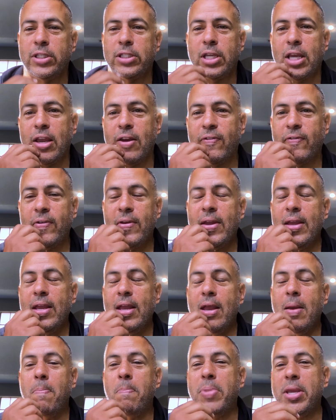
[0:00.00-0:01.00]
safe.
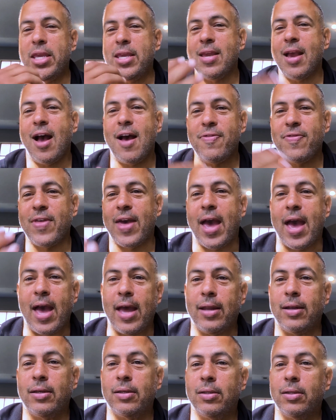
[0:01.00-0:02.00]
Beyond
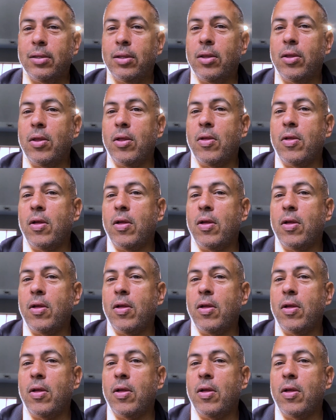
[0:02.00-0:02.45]
that,